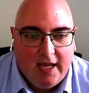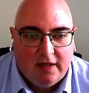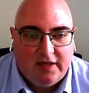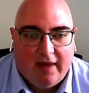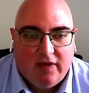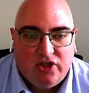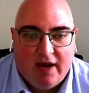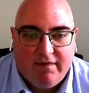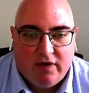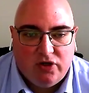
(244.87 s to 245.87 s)
So yeah, the
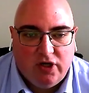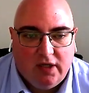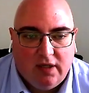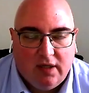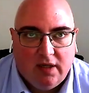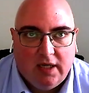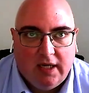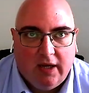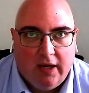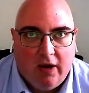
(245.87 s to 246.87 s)
chat function
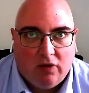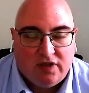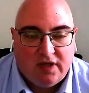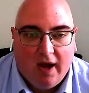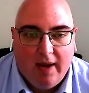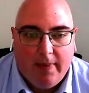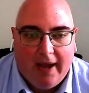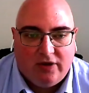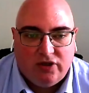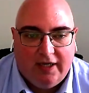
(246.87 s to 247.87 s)
on Skype
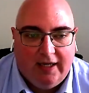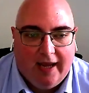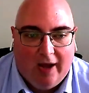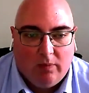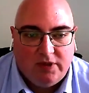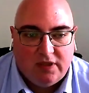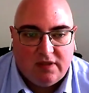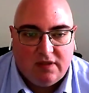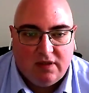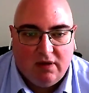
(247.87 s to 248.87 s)
actually helped us
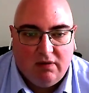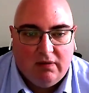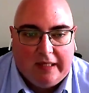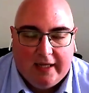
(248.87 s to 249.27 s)
to